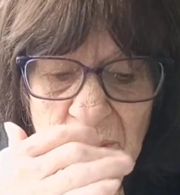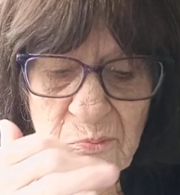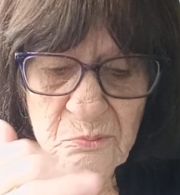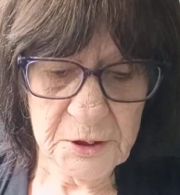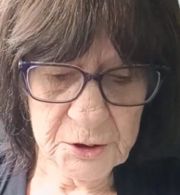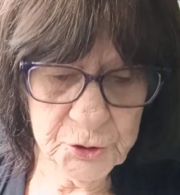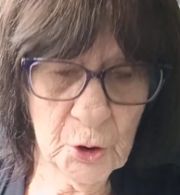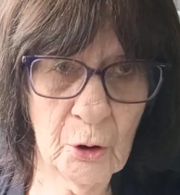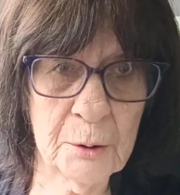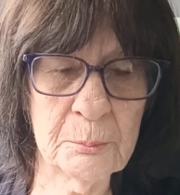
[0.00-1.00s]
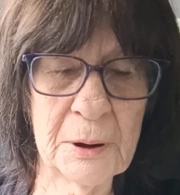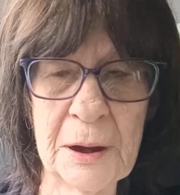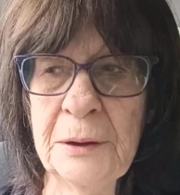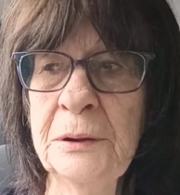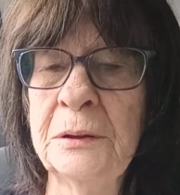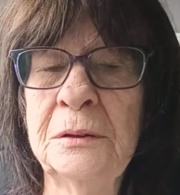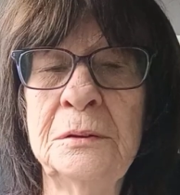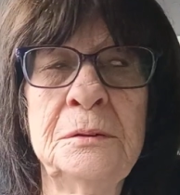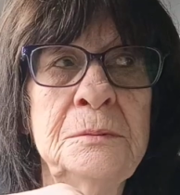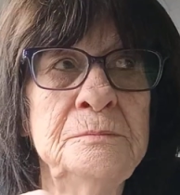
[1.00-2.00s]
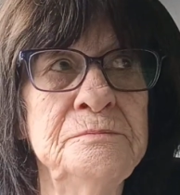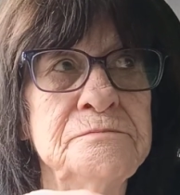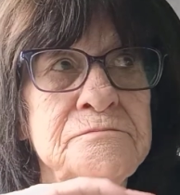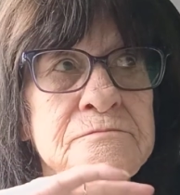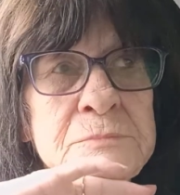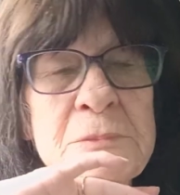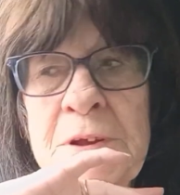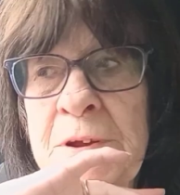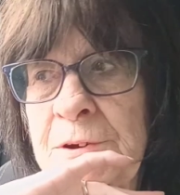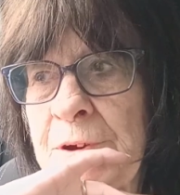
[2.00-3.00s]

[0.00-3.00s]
is hard, man. And